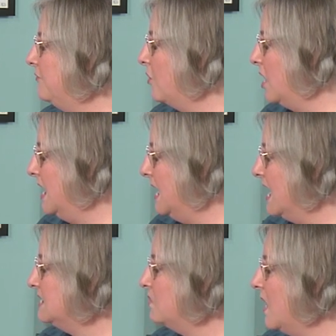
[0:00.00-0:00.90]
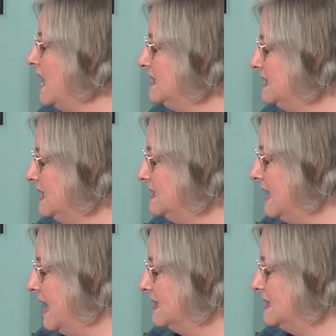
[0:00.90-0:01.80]
for a nice wide
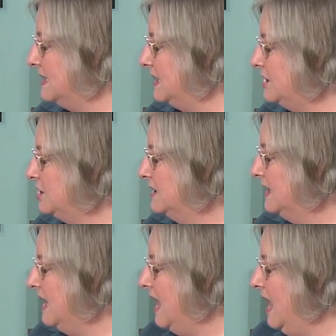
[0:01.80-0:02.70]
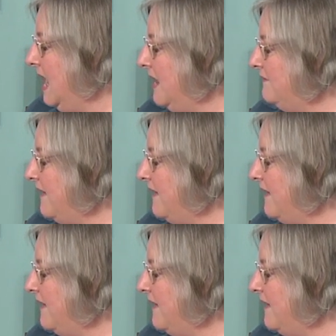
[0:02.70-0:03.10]
zigzag stitch. In